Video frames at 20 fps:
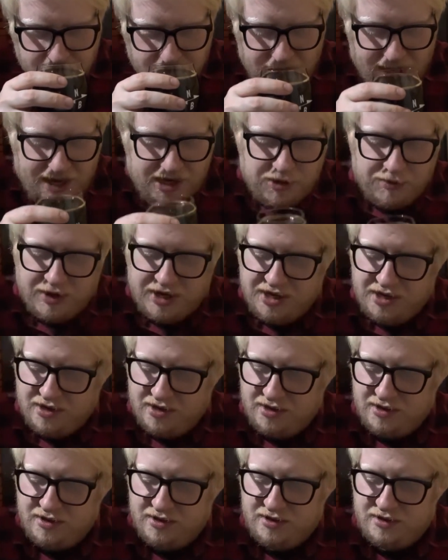Anyway,
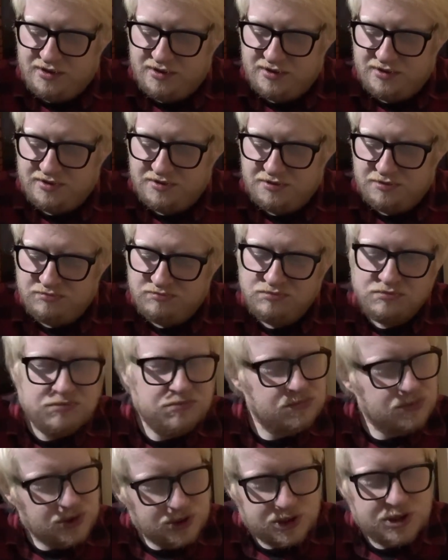
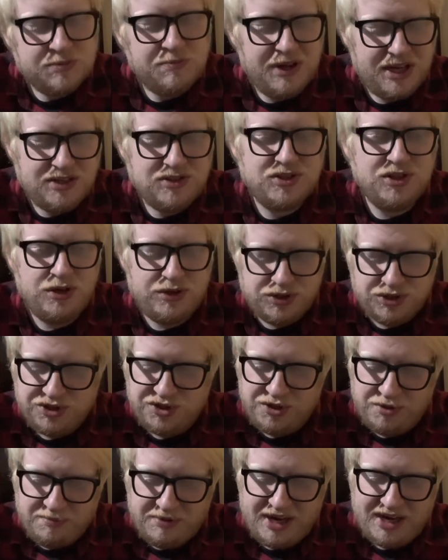smells not
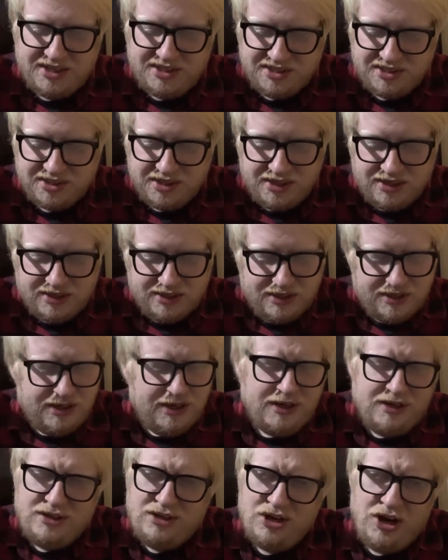too bad.
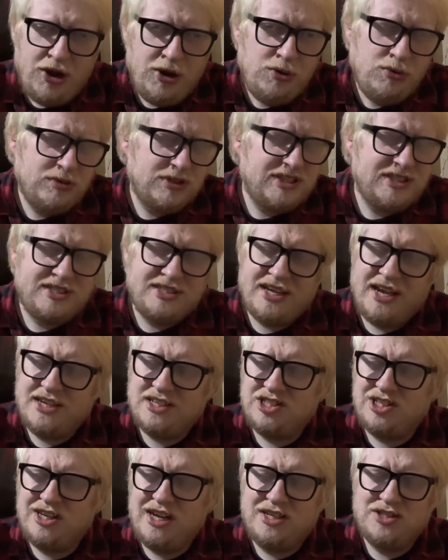No
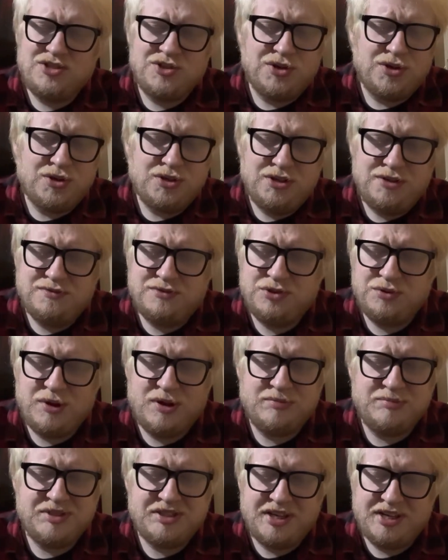detection at all of
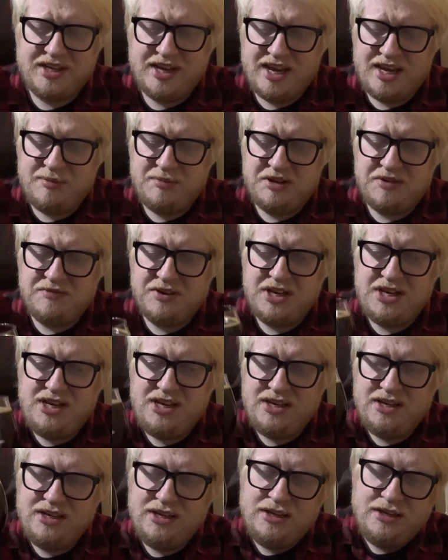12% ABV.
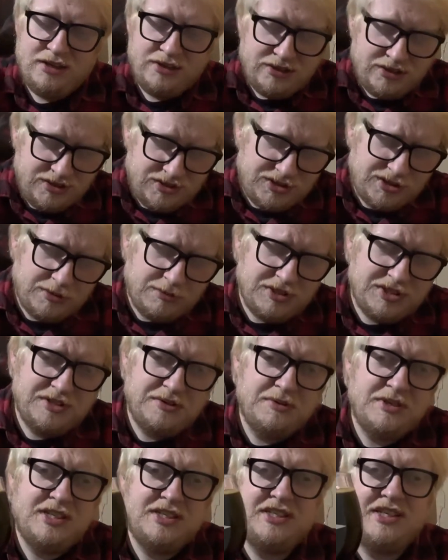So we'll see
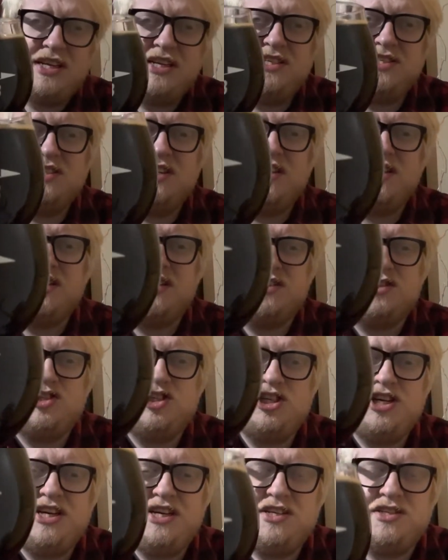what it tastes like.
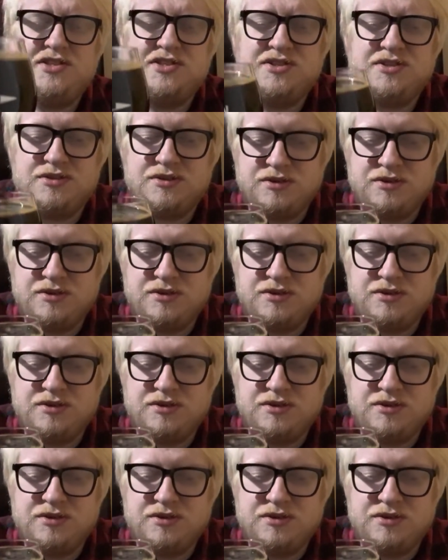Cheers.